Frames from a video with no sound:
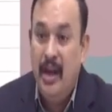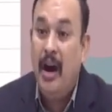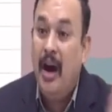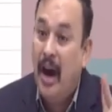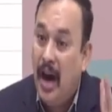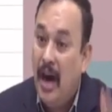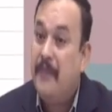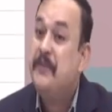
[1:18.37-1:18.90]

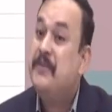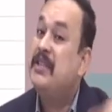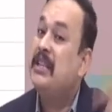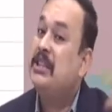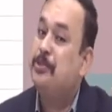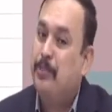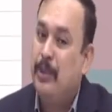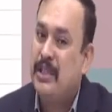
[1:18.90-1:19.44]
of such
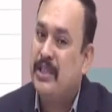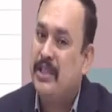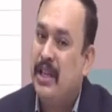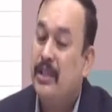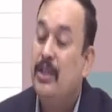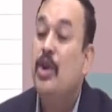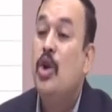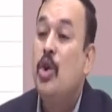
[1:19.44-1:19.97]

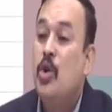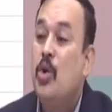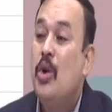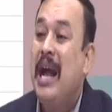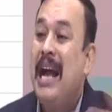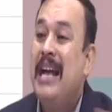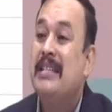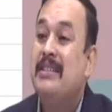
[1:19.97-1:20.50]
person who
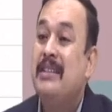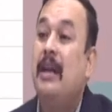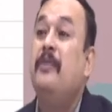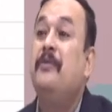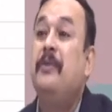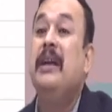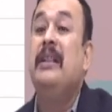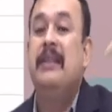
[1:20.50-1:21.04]
has not
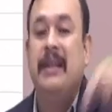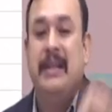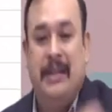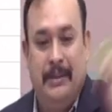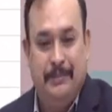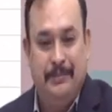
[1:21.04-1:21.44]
filed the return?